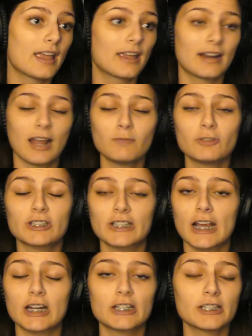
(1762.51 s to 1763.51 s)
And I'm just
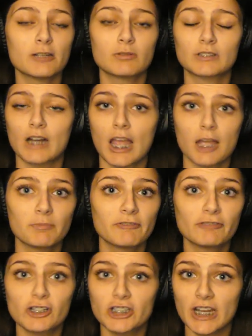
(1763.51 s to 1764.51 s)
scared to see what's going to happen
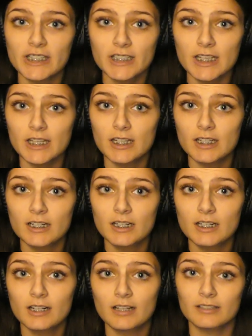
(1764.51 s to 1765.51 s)
for Jesse.
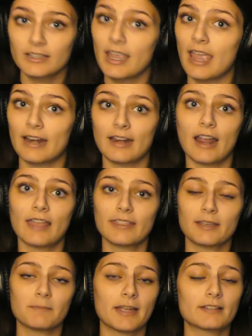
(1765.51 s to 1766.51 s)
Because again, I
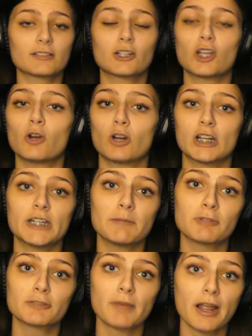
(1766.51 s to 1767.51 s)
think man's going to go on a
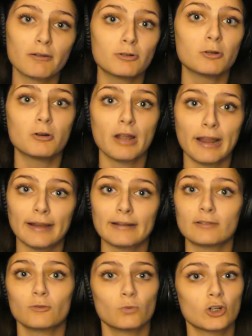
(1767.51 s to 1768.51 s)
deeper spiral
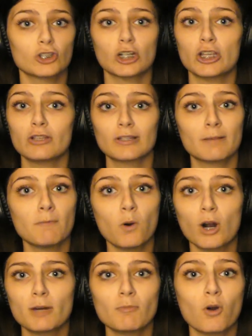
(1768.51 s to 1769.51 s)
and want to start using
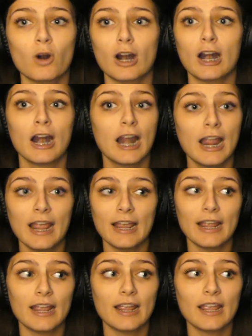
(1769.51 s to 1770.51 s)
more and more.
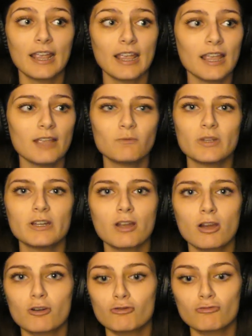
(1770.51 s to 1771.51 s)
And we
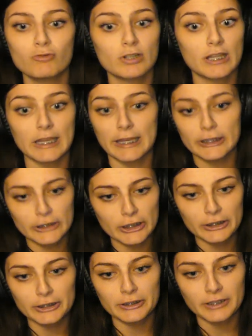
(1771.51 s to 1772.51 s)
know he
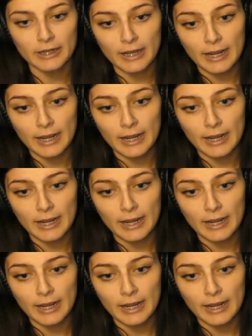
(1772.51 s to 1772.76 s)
shouldn't.